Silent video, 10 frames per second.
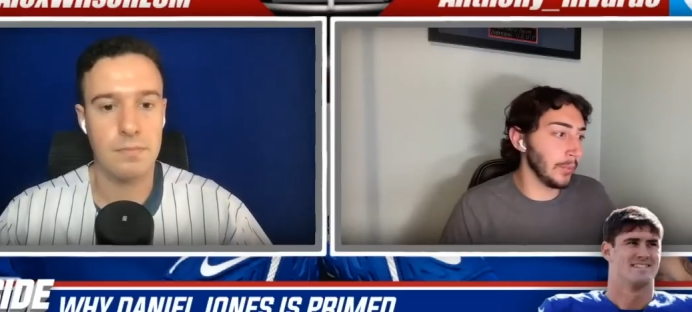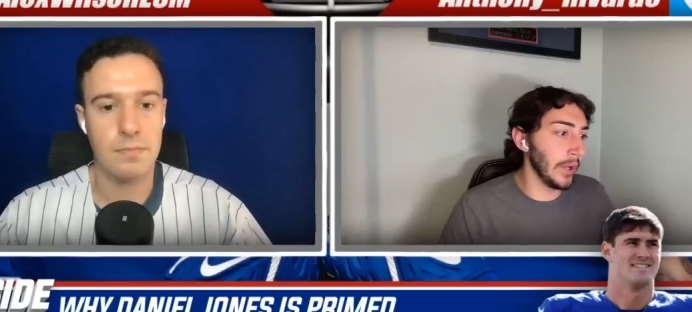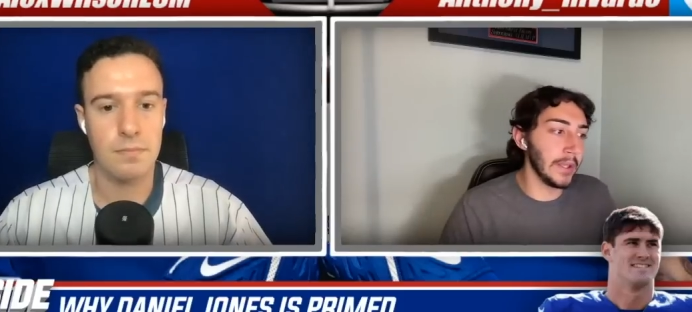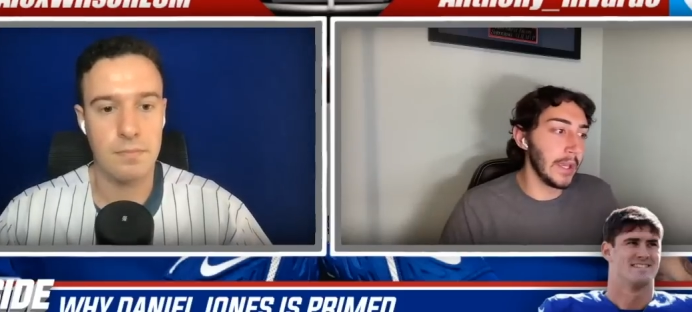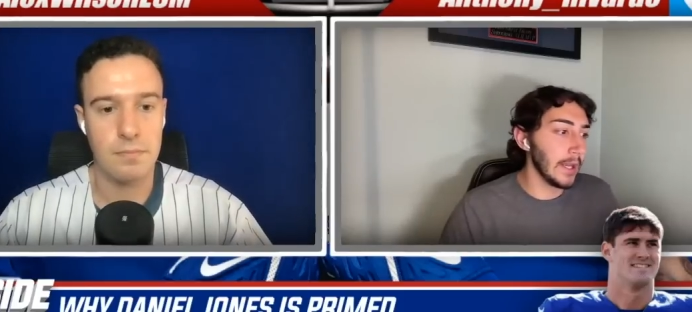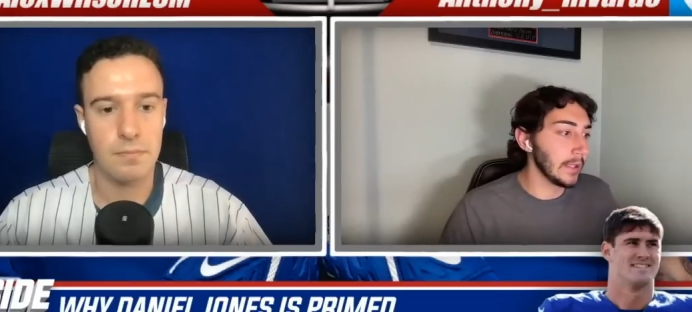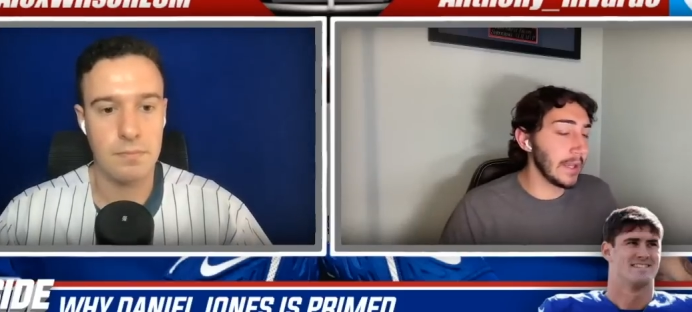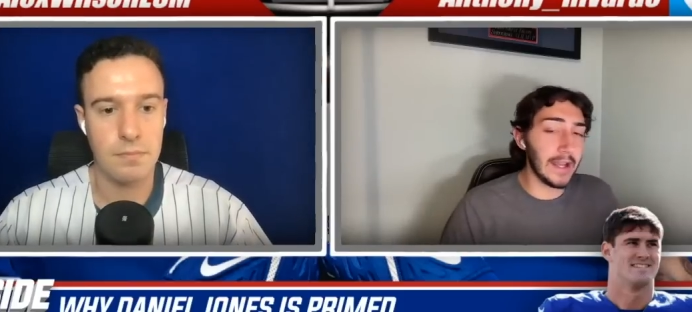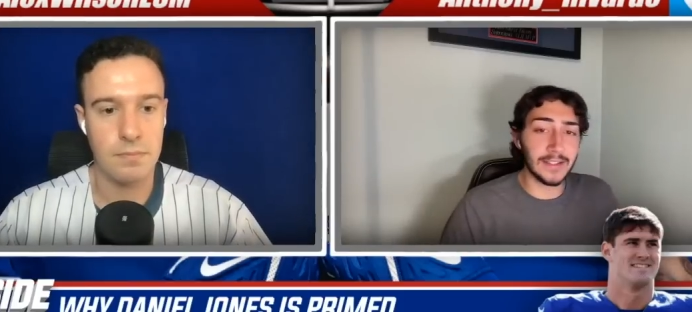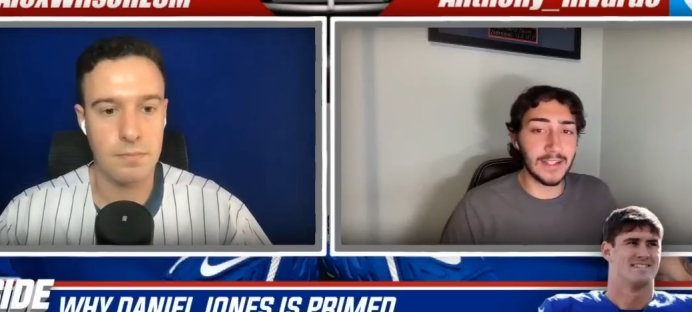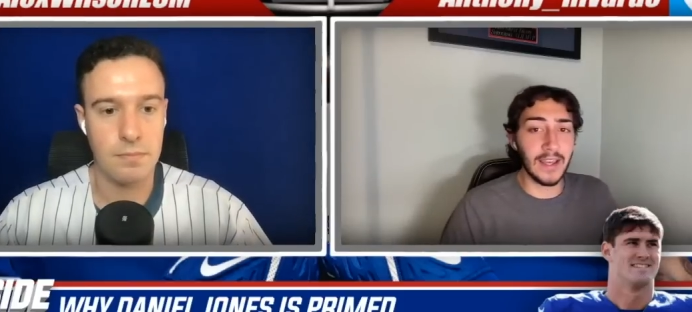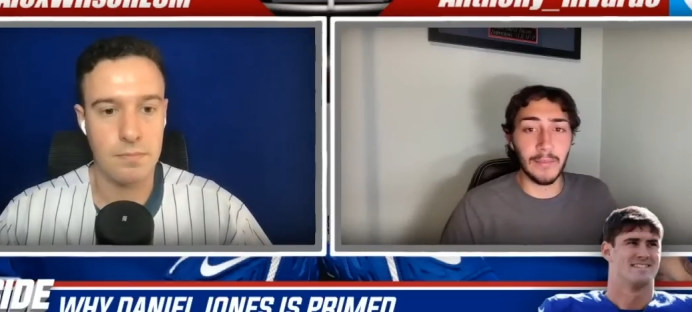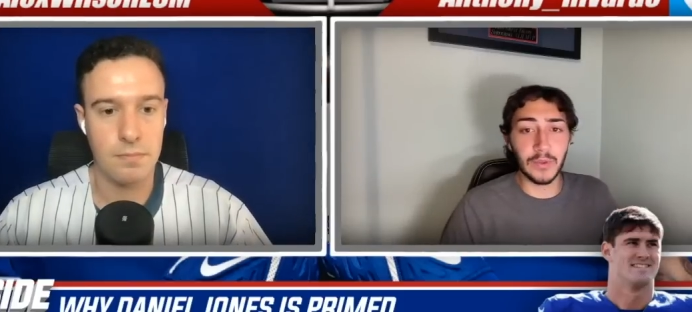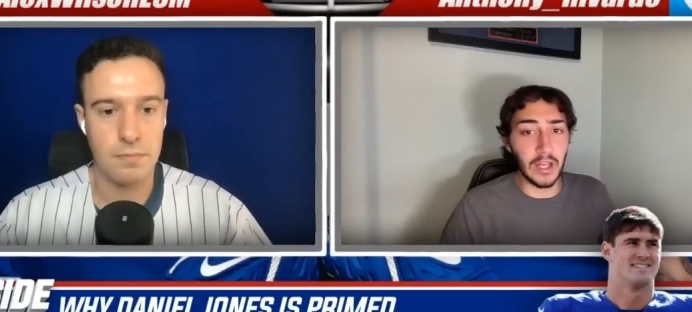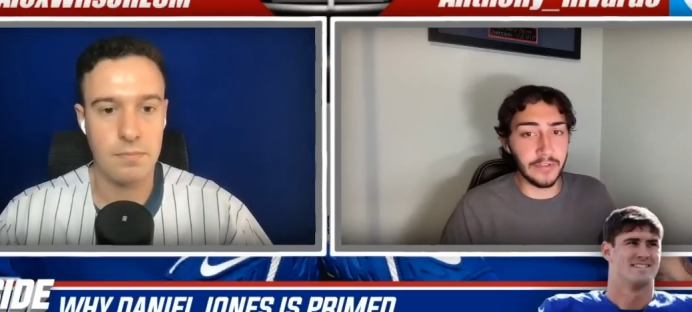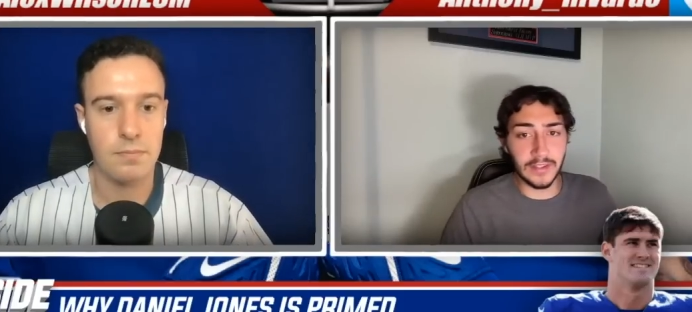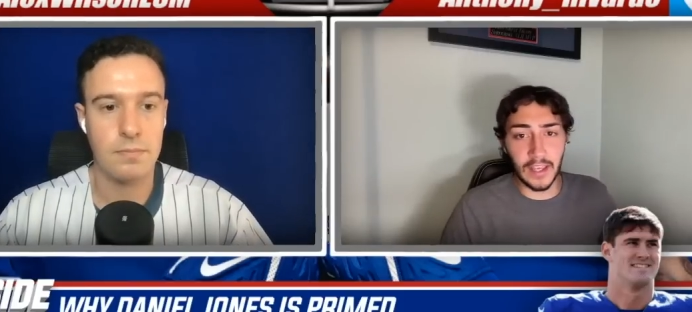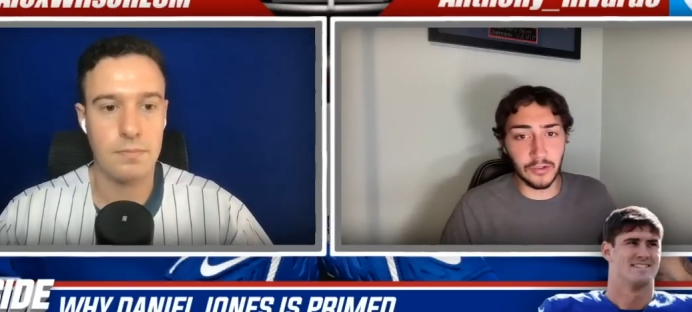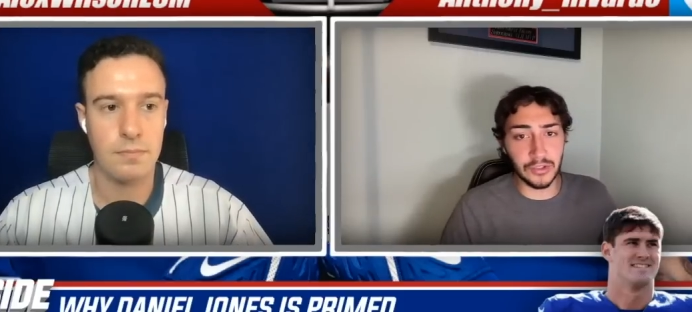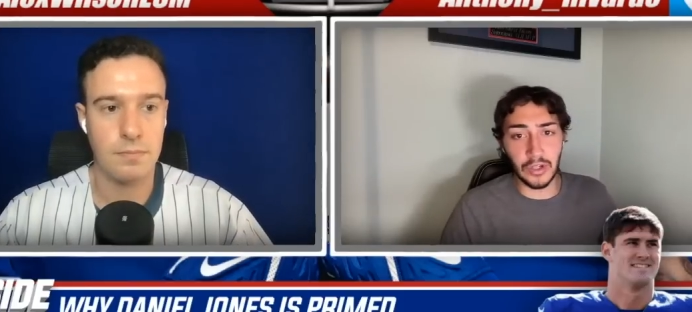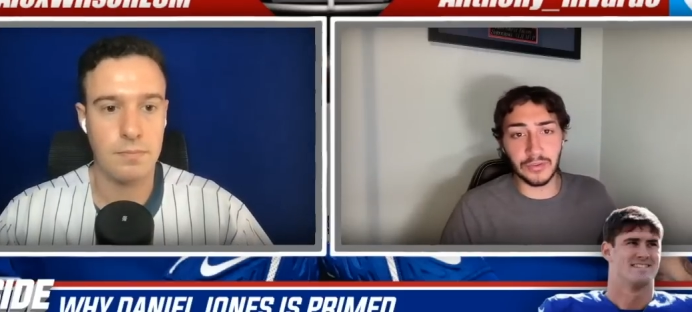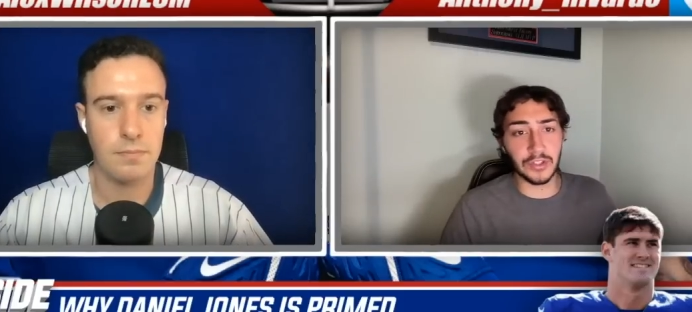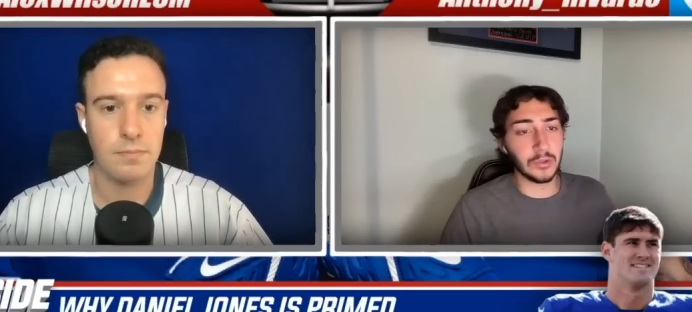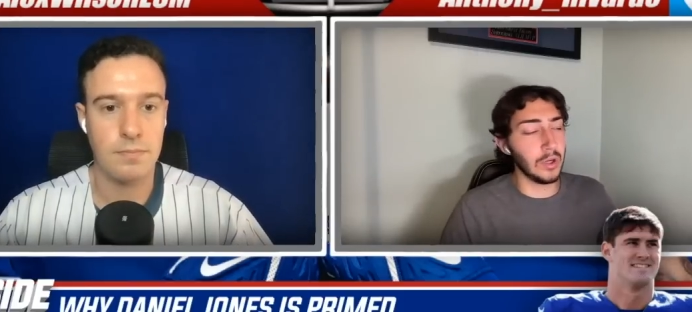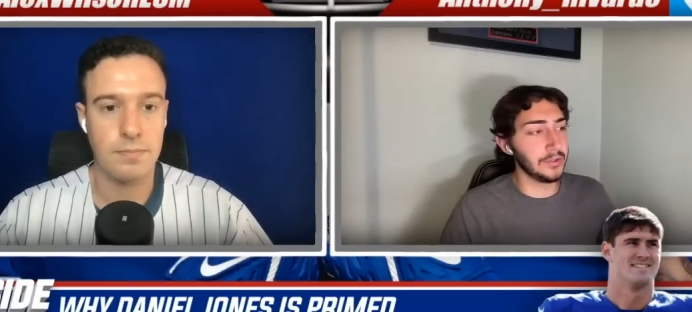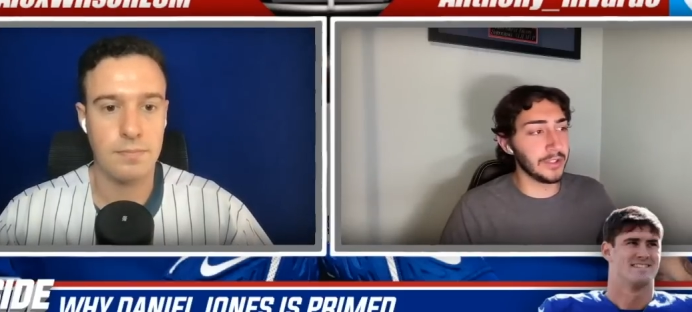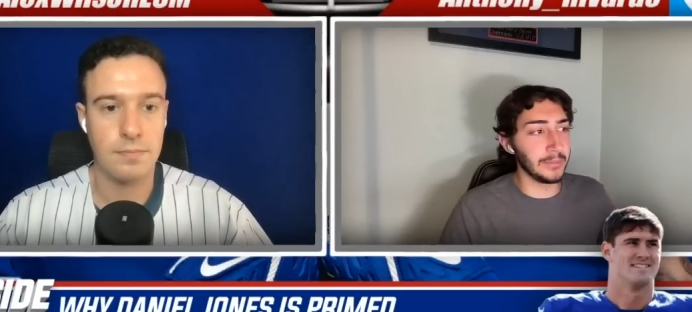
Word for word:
Speaker 1: But gotta say, I'm loving Daniel Jones's quotes.